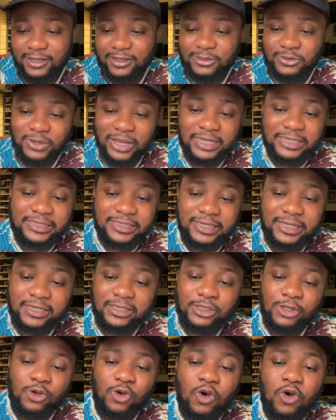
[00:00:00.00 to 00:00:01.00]
So I think
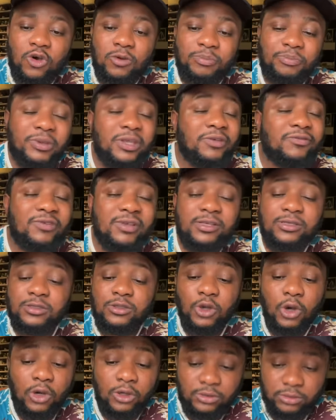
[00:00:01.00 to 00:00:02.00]
the whole beef is
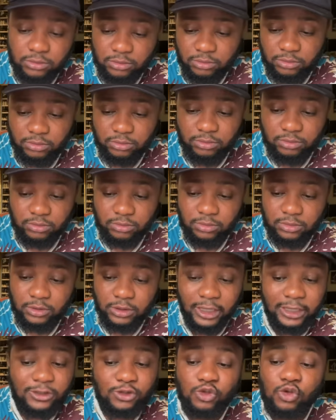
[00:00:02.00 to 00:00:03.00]
done.
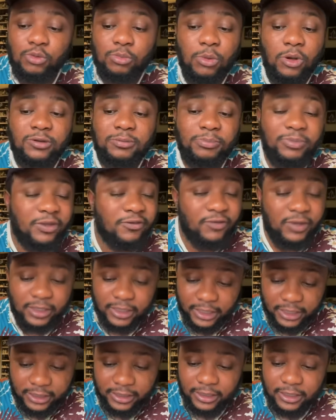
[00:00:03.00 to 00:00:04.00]
There's no more beef
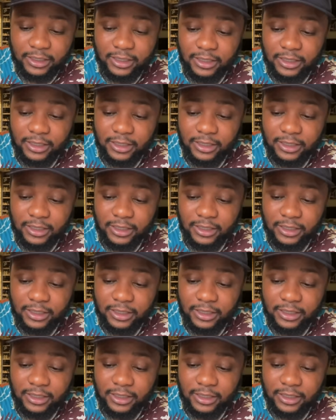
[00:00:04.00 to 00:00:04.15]
again.